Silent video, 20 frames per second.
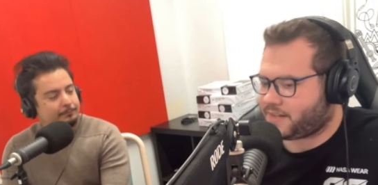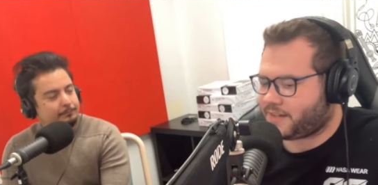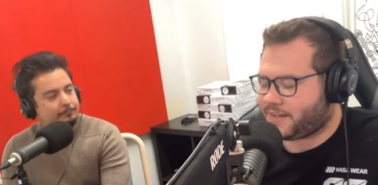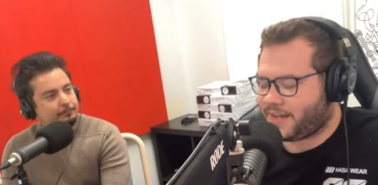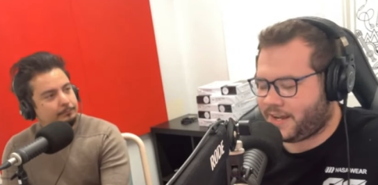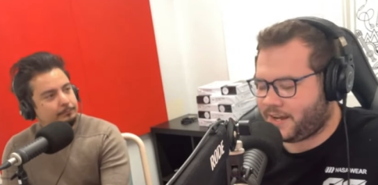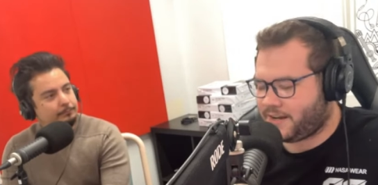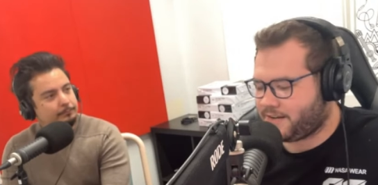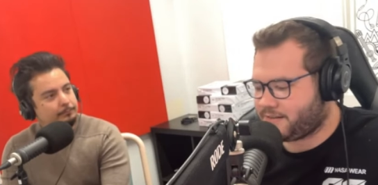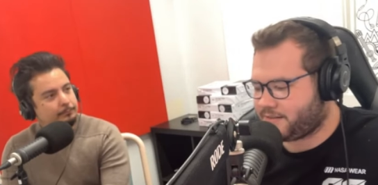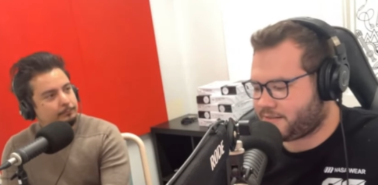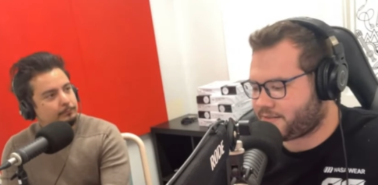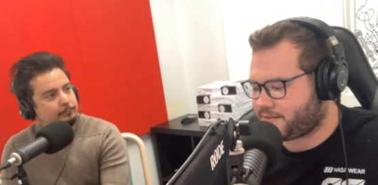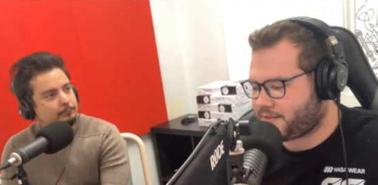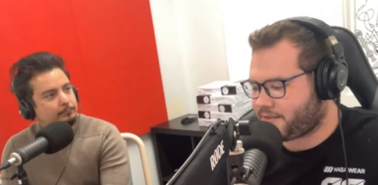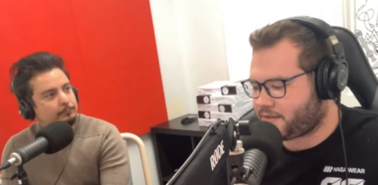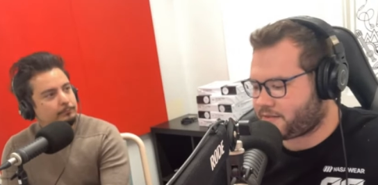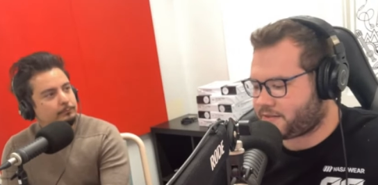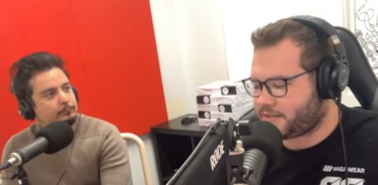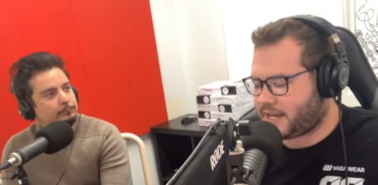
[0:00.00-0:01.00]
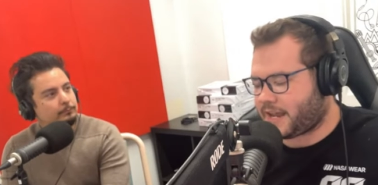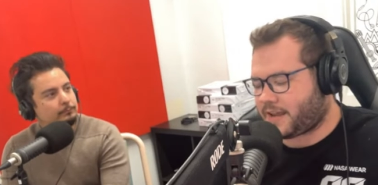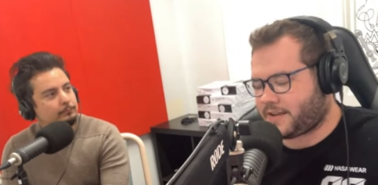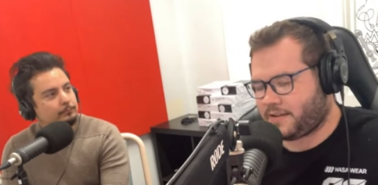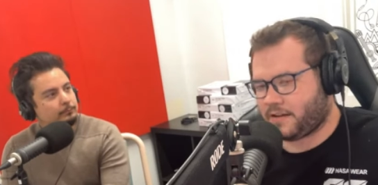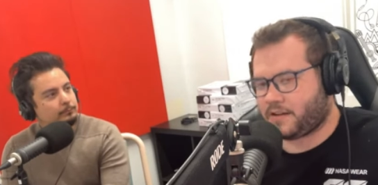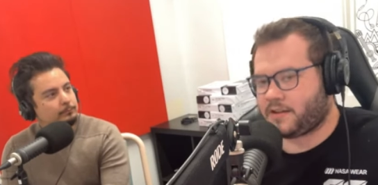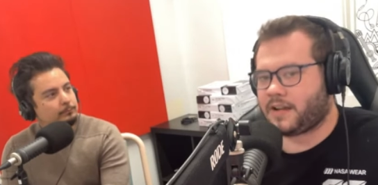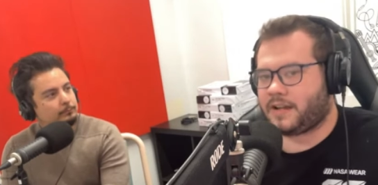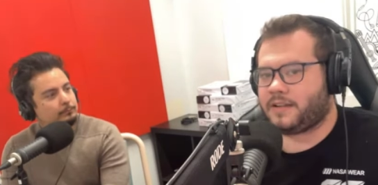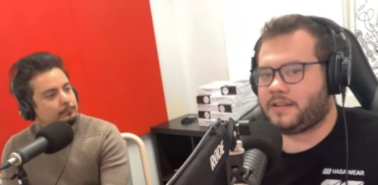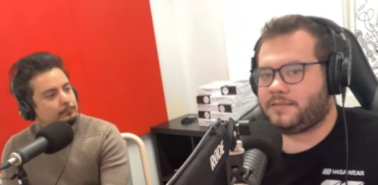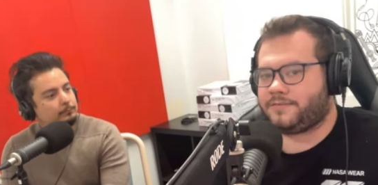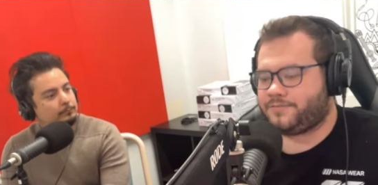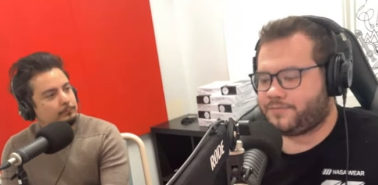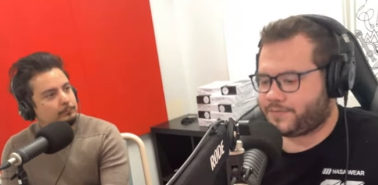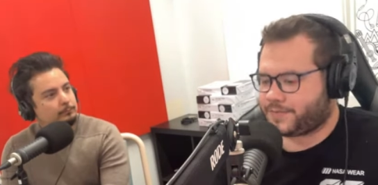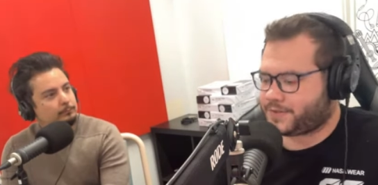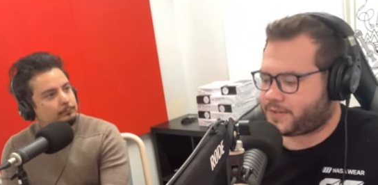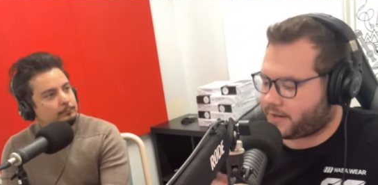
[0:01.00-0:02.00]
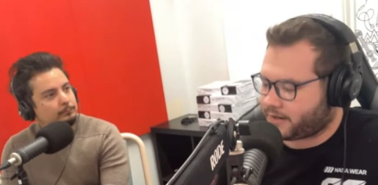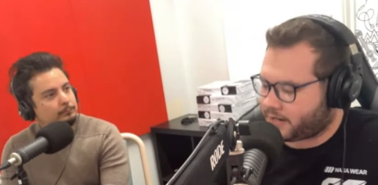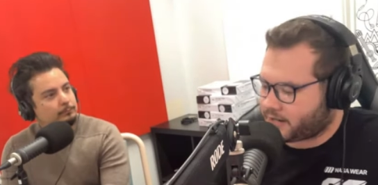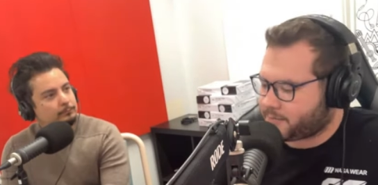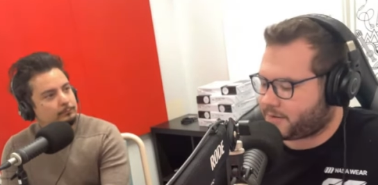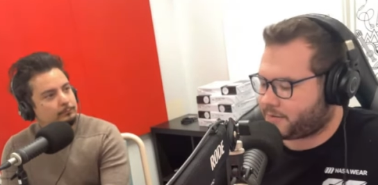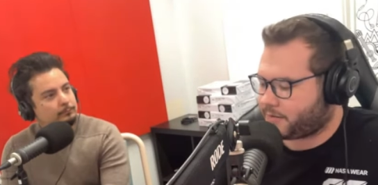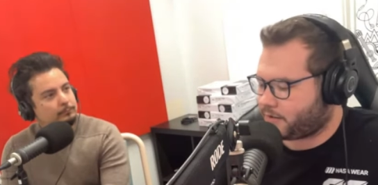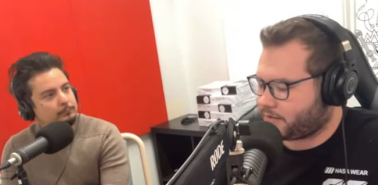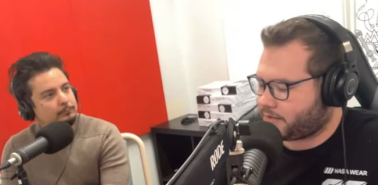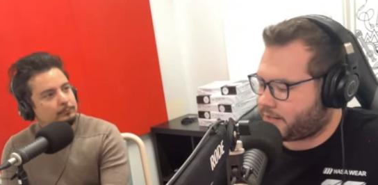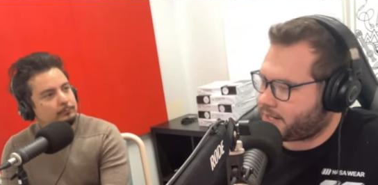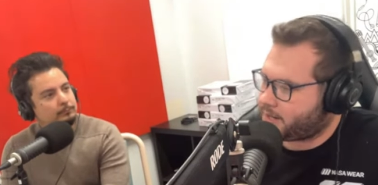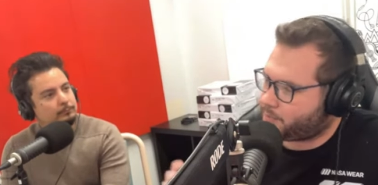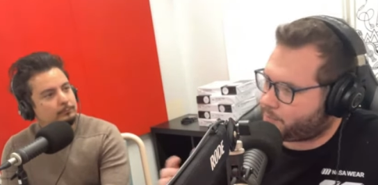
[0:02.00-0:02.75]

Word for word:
Speaker 1: it. And yeah, okay, don't get me wrong. It